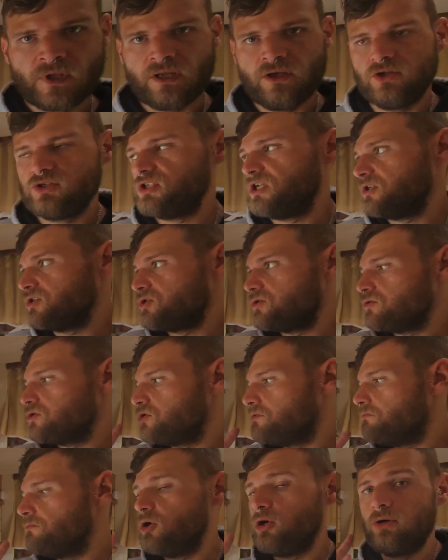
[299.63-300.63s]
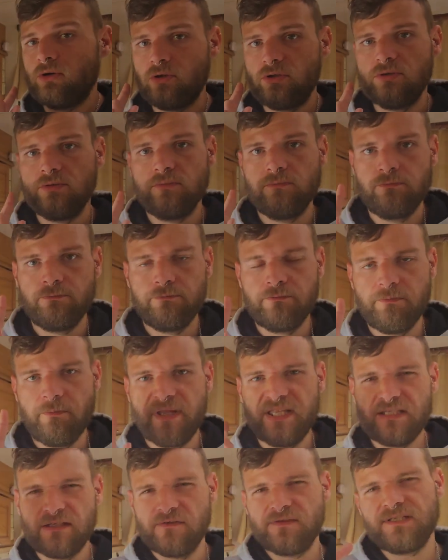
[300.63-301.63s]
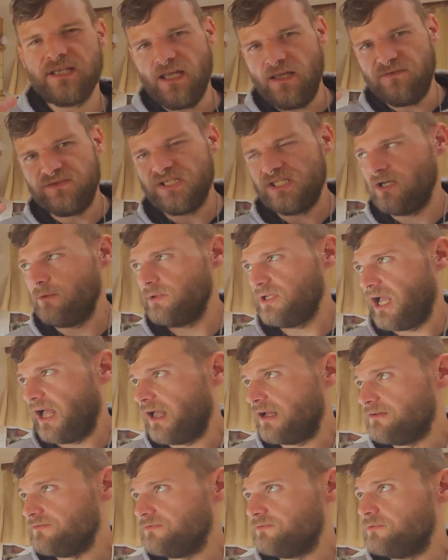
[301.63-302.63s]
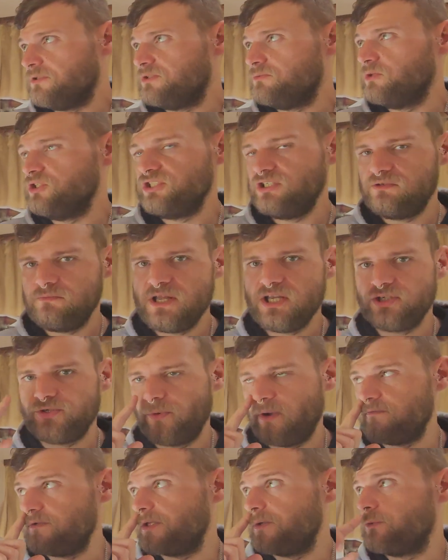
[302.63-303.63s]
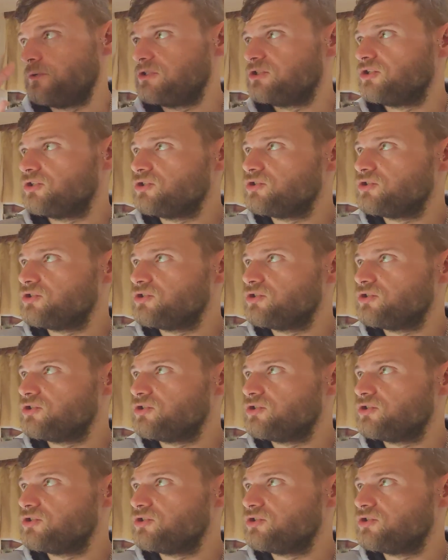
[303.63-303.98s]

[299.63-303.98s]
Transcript: So yes, so some more bits of safety that we have. We did make sure everything was done.